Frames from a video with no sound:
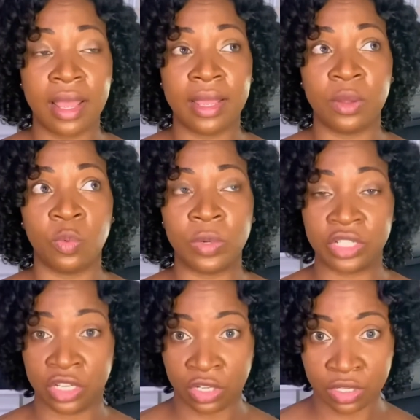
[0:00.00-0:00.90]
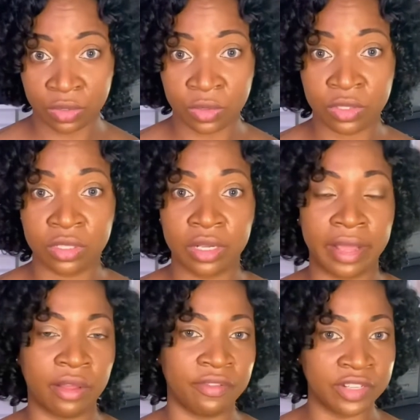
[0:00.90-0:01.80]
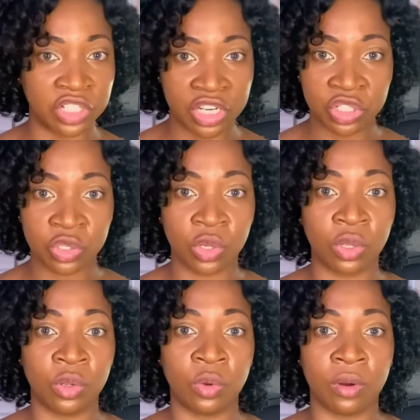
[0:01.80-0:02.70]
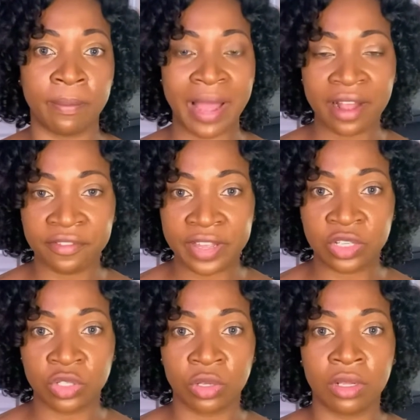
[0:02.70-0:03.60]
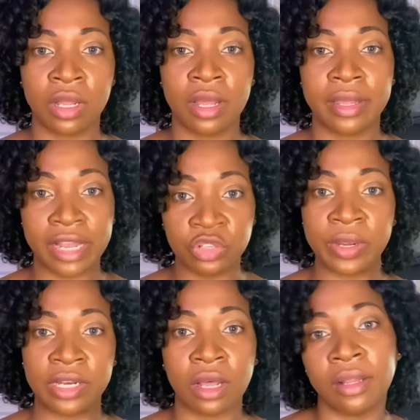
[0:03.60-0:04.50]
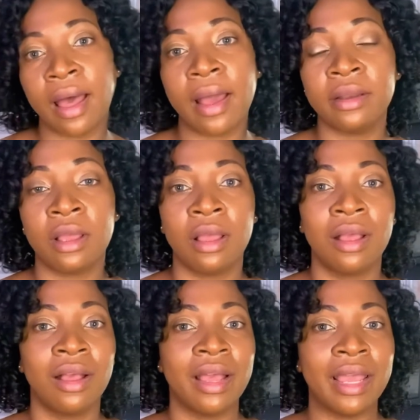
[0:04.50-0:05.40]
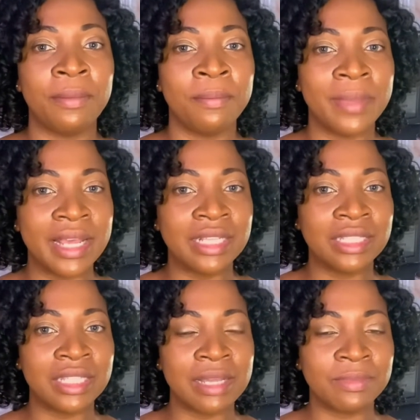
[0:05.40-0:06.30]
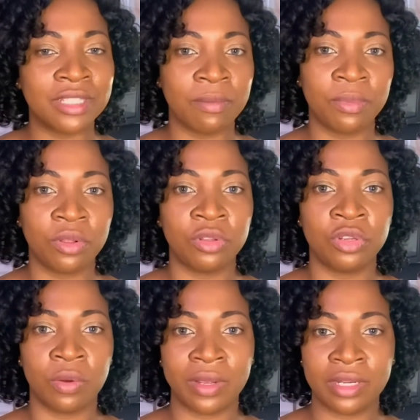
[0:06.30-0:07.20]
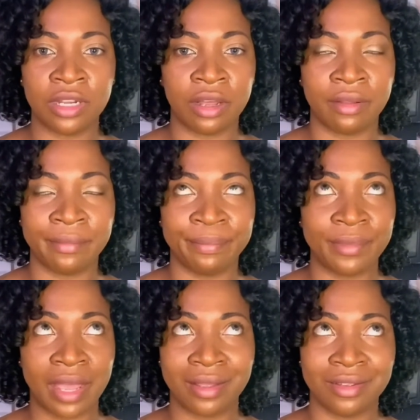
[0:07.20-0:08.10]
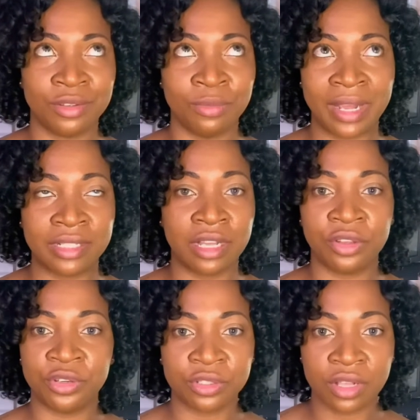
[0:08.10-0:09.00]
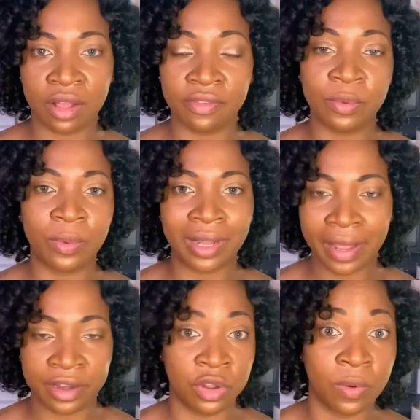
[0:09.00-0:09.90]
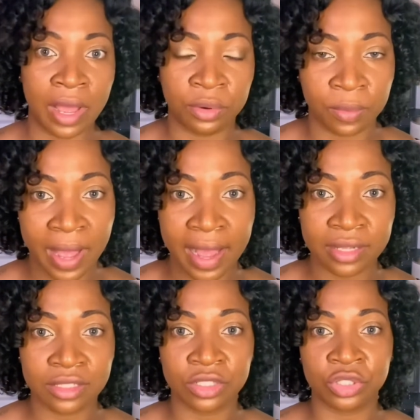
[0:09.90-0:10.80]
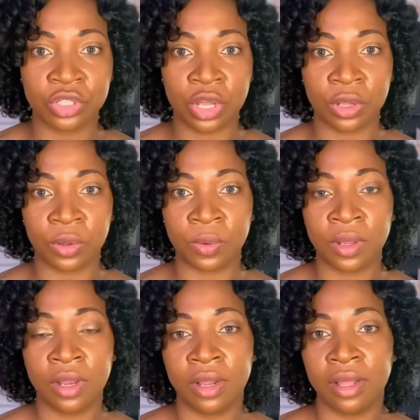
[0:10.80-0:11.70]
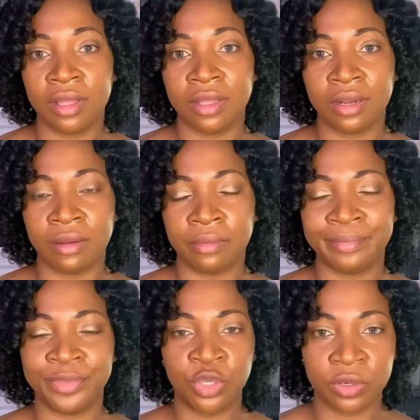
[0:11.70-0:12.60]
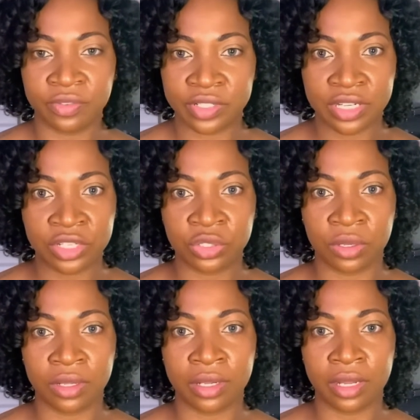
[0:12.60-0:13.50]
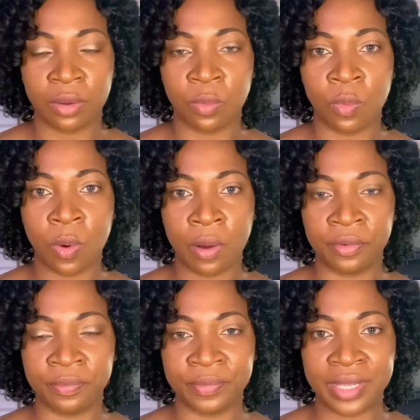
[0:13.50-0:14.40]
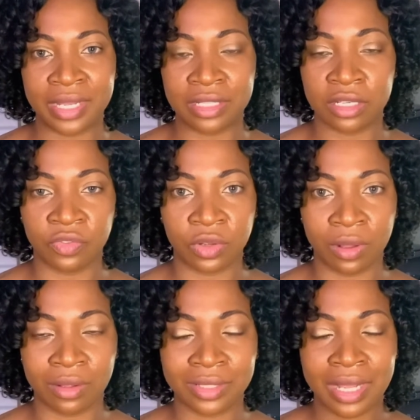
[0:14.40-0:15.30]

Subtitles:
which includes like a vajacial or a back facial, get trained on that. It may seem simple knowing, you might tell yourself, well, I know how to wax, so, doing a vajacial won't be difficult.